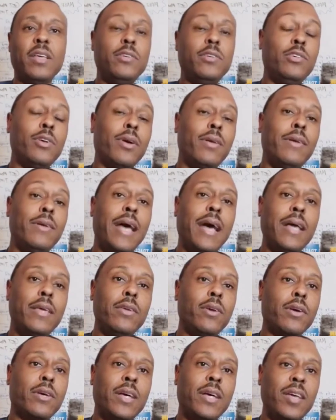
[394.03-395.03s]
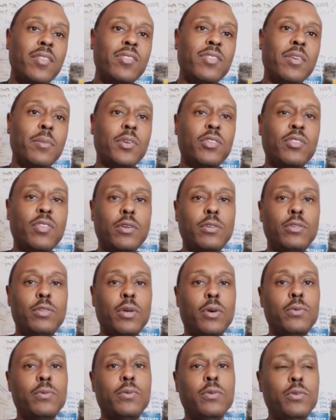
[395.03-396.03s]
You're not your customer. So
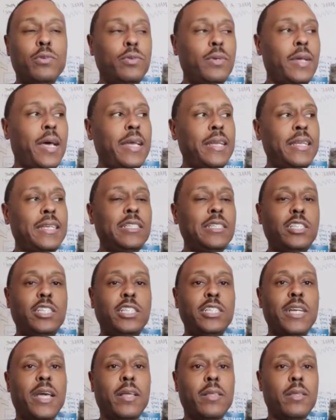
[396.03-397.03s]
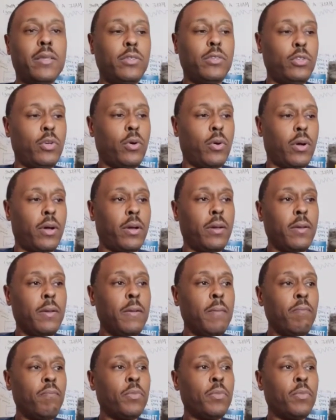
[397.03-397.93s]
don't do not inject your